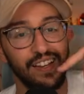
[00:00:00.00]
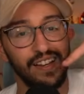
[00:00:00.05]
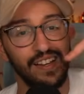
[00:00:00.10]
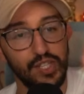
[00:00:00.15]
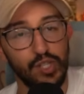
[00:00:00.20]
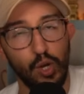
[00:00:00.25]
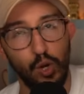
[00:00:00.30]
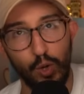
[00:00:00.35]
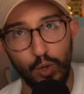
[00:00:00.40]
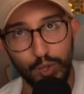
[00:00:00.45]

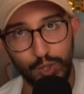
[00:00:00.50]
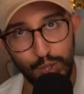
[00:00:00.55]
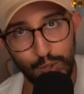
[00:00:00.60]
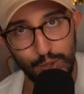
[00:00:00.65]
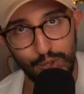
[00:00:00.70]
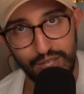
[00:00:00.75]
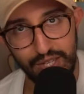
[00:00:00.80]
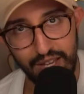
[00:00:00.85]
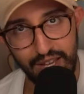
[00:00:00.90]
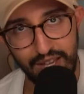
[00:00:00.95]
This also
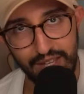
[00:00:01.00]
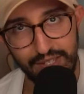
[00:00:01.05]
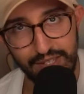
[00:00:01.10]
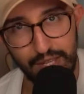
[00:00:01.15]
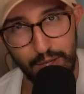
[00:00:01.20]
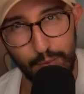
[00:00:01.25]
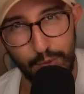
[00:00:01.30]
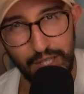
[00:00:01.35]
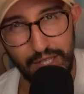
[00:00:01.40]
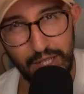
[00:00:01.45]
says
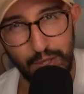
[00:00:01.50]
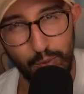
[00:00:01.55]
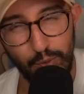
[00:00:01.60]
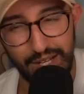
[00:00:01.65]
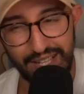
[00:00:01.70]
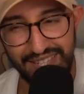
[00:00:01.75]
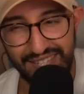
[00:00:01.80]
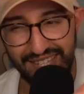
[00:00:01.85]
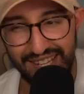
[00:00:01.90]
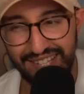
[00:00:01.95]
it would deal
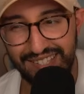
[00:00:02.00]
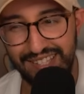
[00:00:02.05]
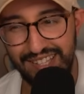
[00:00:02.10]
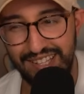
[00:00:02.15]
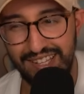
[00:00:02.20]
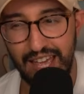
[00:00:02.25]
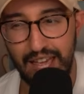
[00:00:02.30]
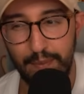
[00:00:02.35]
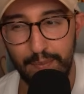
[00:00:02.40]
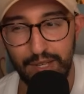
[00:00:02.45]
60
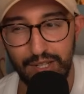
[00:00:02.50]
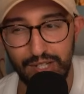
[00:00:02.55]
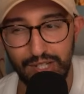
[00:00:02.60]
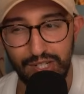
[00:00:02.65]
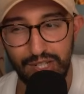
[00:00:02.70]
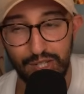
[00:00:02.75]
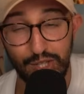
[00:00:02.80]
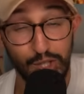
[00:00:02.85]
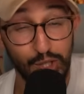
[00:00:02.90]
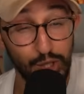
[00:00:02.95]
damage
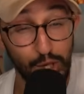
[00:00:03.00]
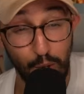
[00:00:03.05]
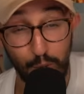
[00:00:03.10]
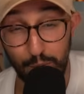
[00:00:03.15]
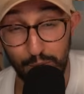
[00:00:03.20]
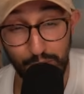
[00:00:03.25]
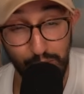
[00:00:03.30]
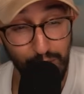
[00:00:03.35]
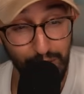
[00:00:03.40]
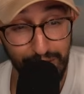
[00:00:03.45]
to
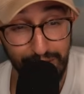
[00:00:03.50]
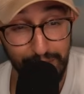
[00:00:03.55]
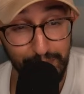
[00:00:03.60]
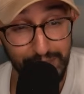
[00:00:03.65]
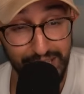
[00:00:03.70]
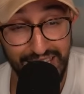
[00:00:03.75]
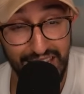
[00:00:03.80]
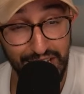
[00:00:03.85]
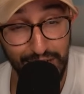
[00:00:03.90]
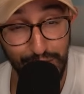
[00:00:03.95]
Stokezard
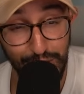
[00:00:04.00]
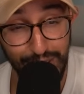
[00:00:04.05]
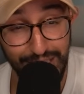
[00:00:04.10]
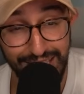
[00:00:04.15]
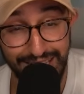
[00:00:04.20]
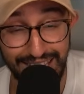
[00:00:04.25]
potentially.